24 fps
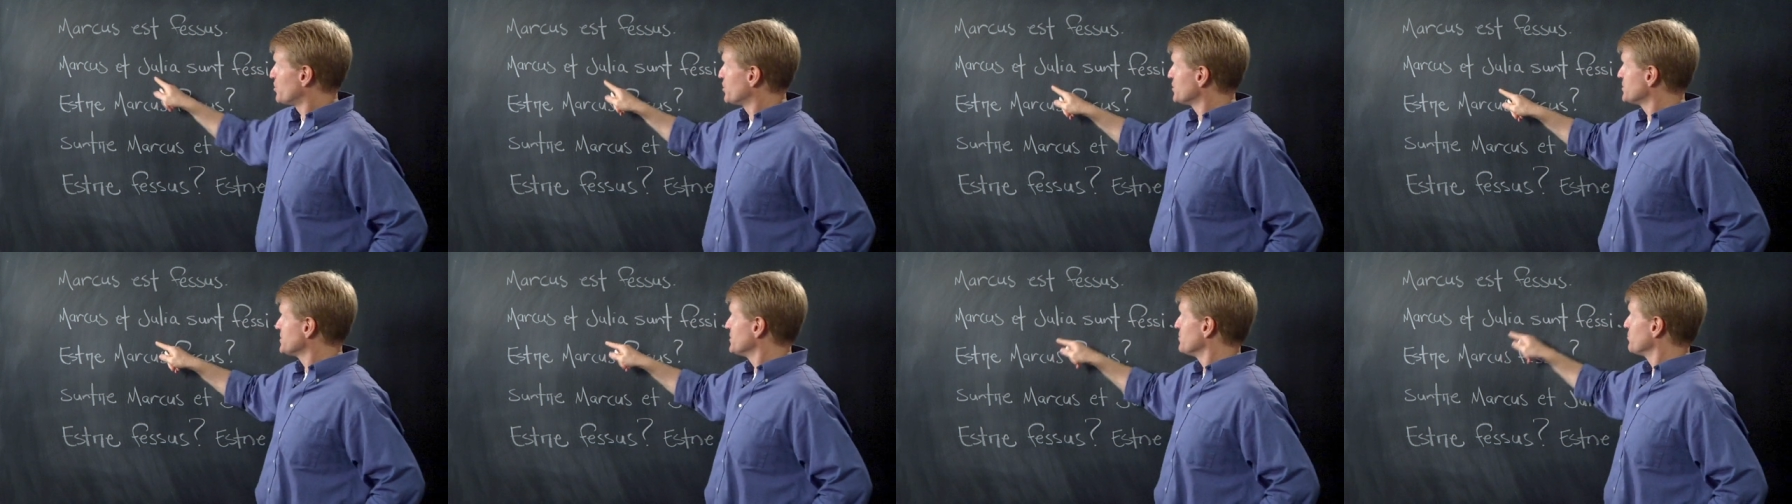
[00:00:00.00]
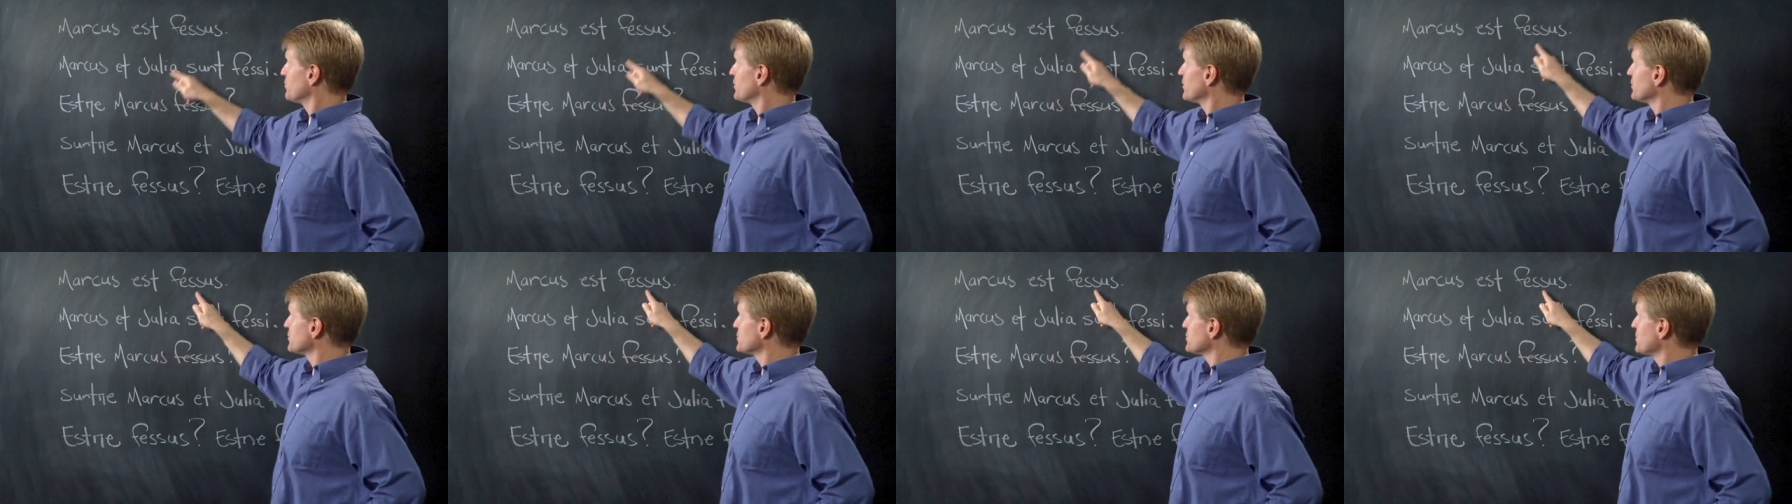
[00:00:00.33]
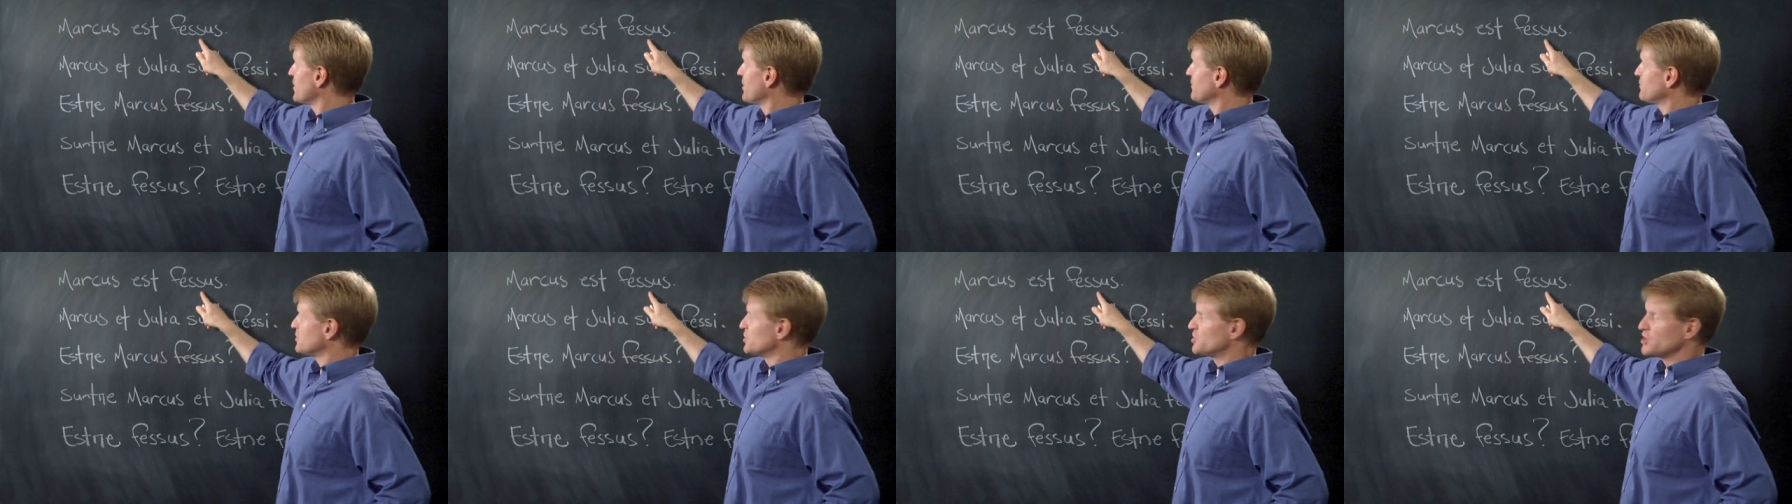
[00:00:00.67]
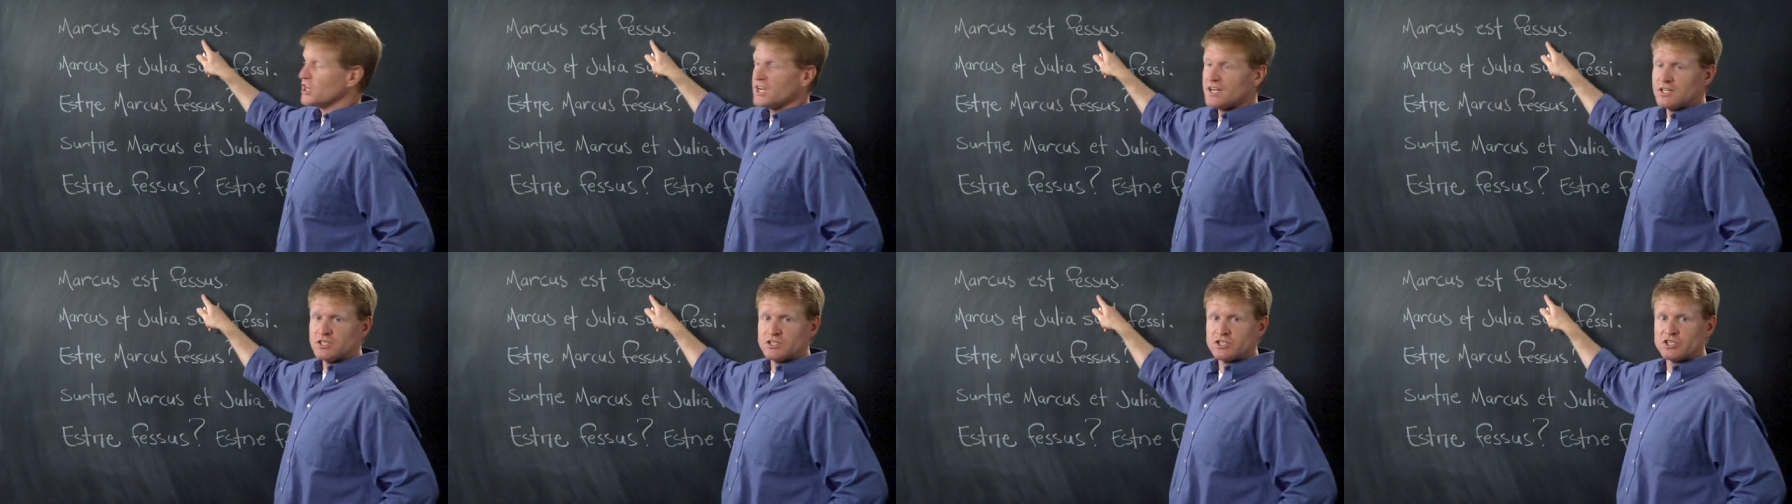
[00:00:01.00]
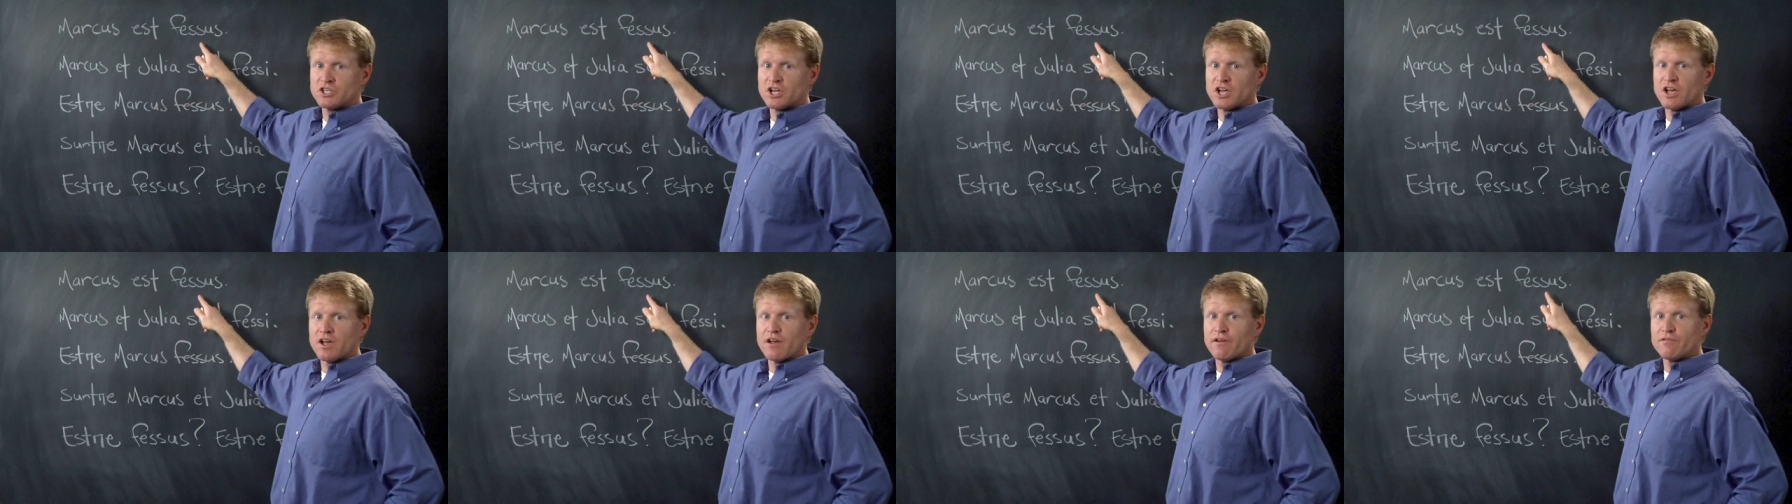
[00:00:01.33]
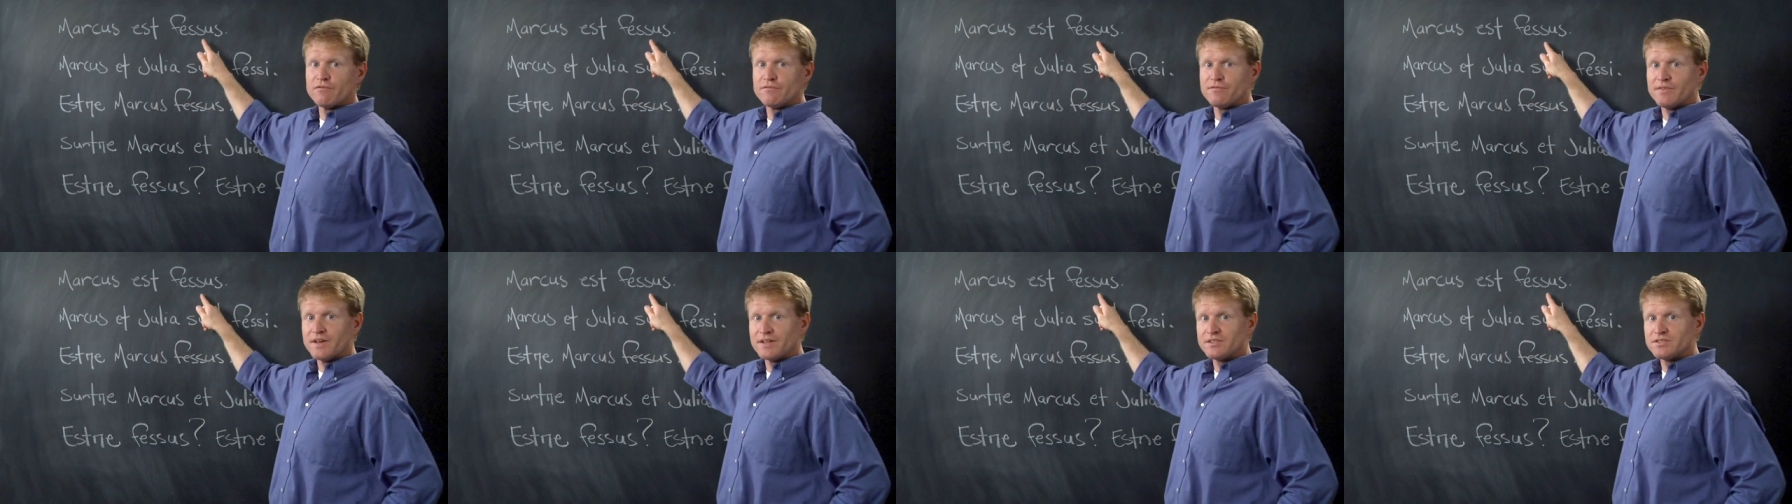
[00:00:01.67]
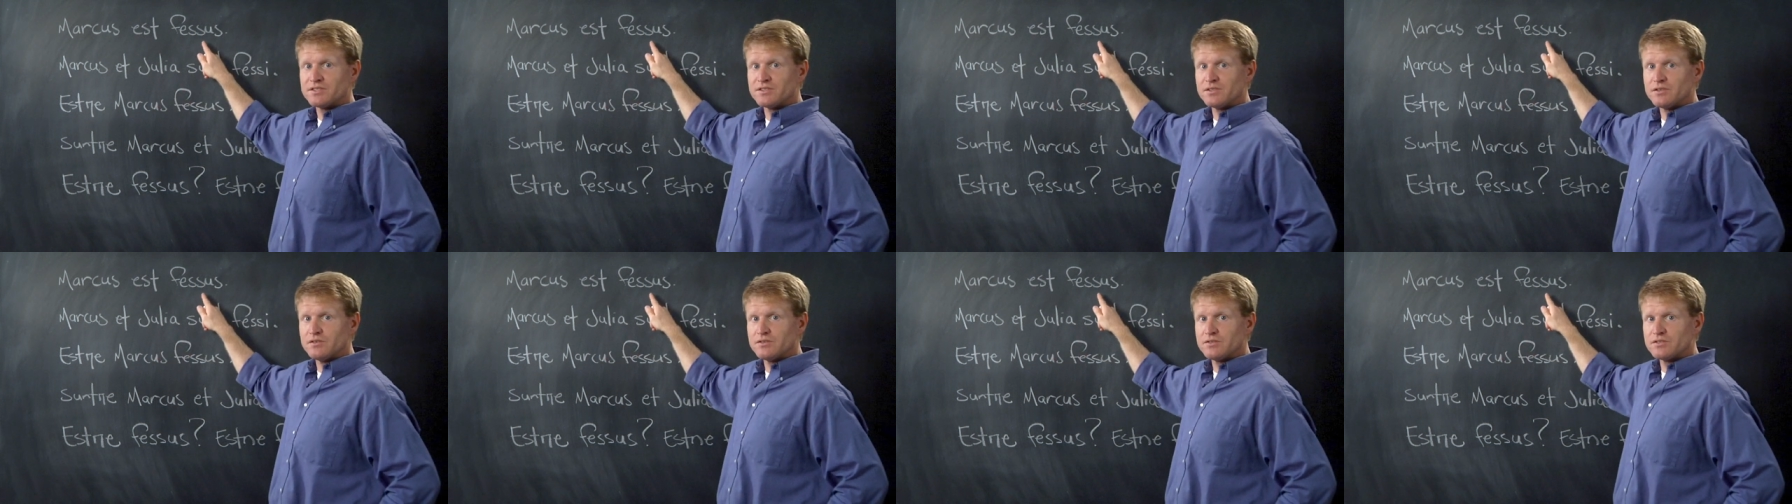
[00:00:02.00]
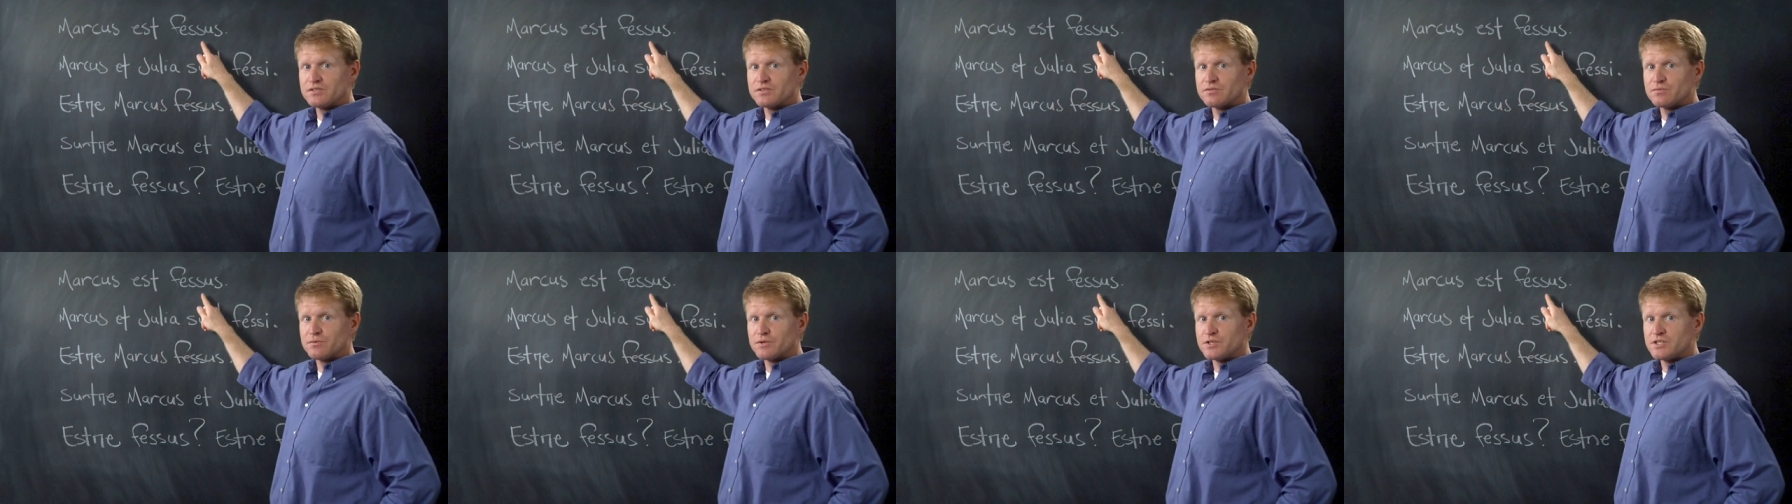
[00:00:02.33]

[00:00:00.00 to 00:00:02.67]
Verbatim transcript: person, we also have to change fessus,